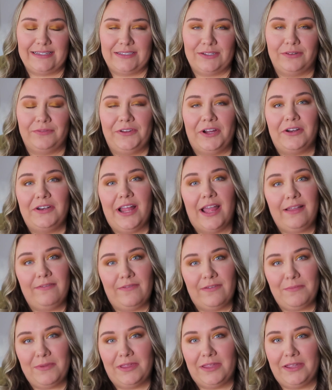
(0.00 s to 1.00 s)
So if you're
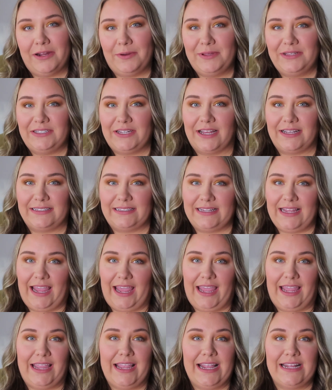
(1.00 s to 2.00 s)
not familiar with
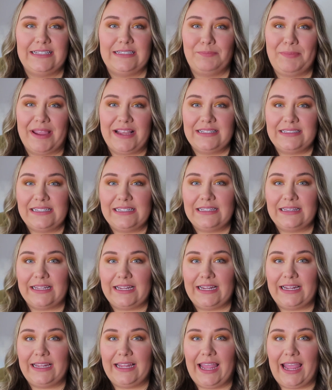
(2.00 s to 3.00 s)
Dossier, it's
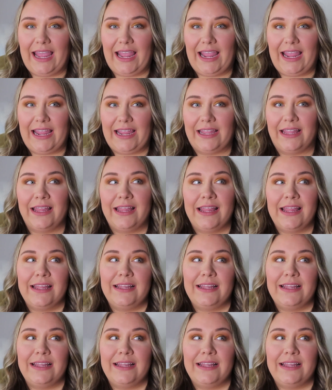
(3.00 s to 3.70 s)
basically a